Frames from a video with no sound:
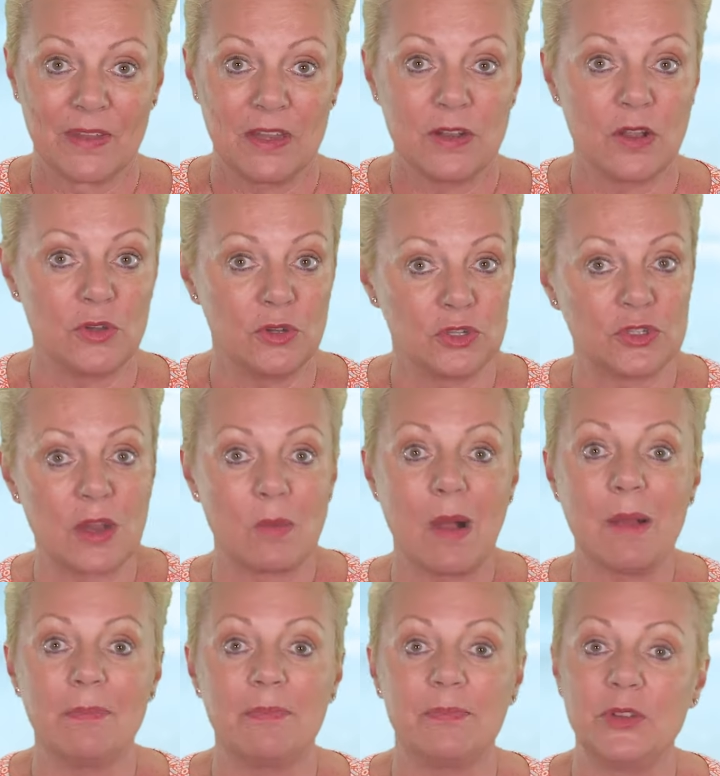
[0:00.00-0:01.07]
You know, you show
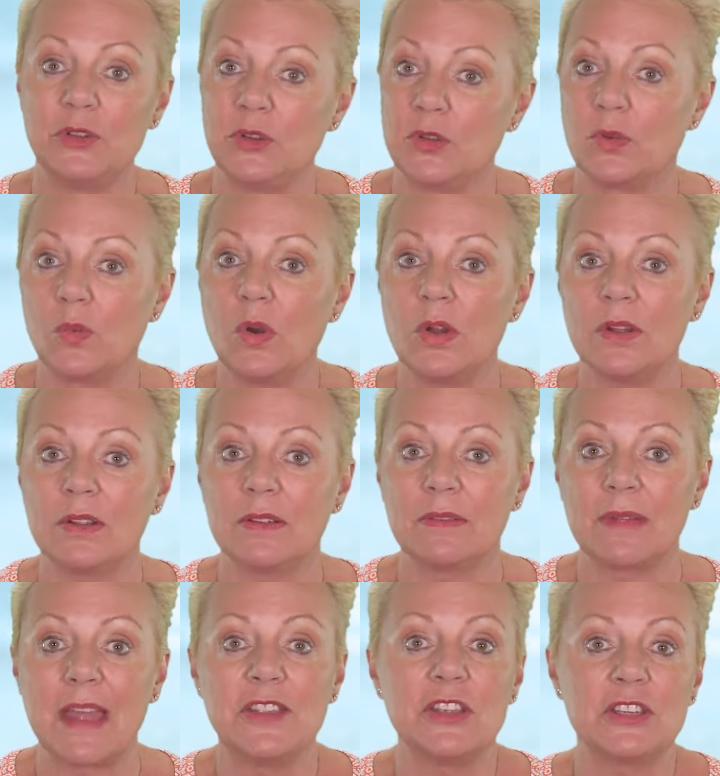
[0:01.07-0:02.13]
up, you do the work,
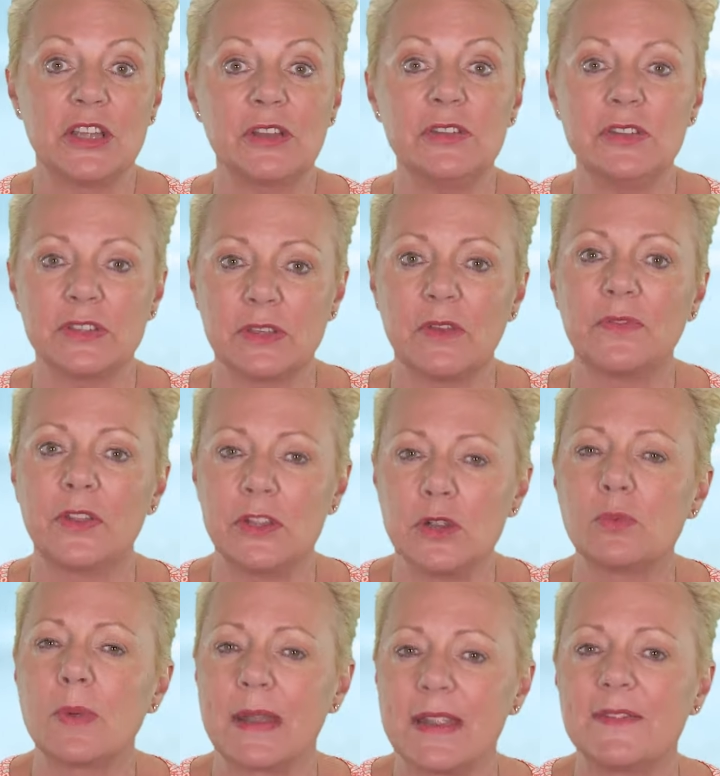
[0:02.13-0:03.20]
and you tell yourself that
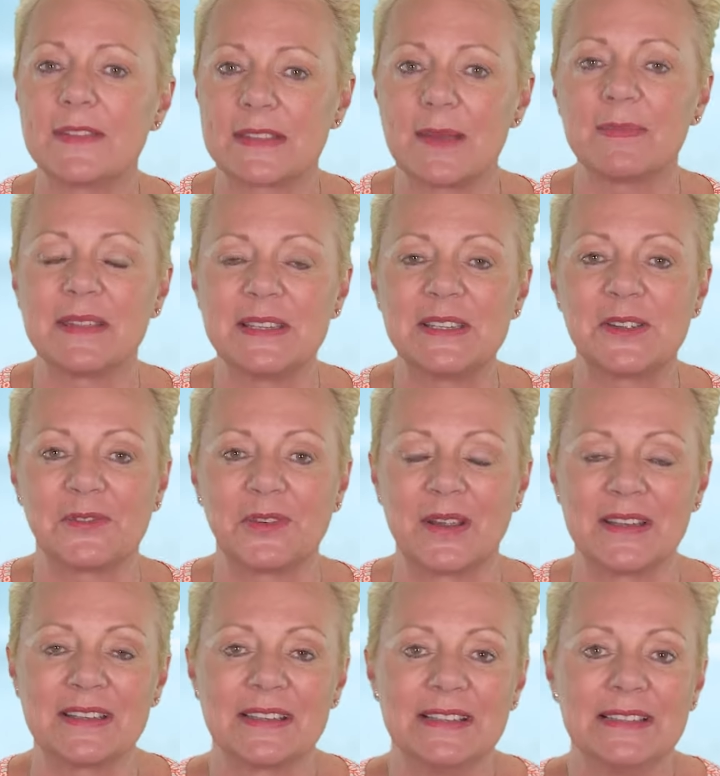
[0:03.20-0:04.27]
you're ready for something
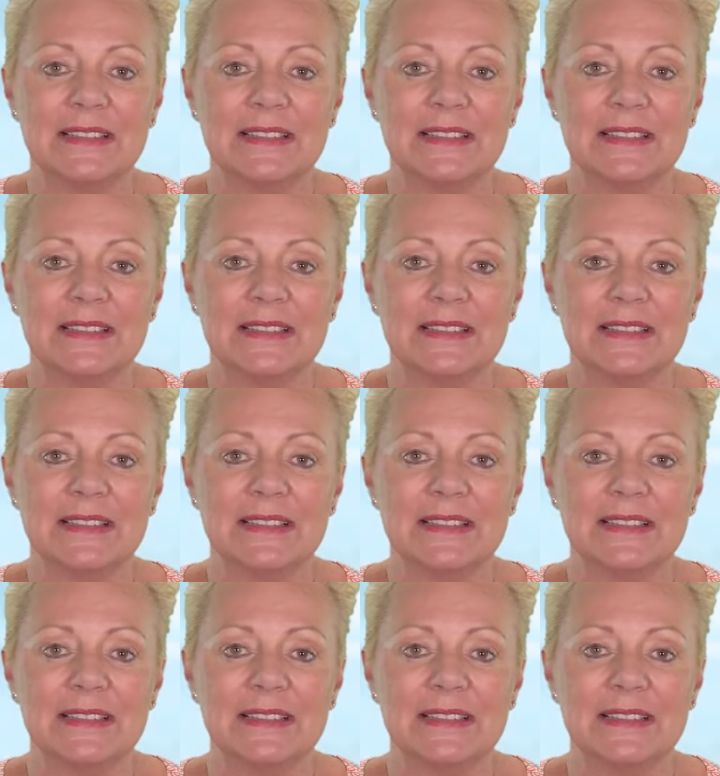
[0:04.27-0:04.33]
different.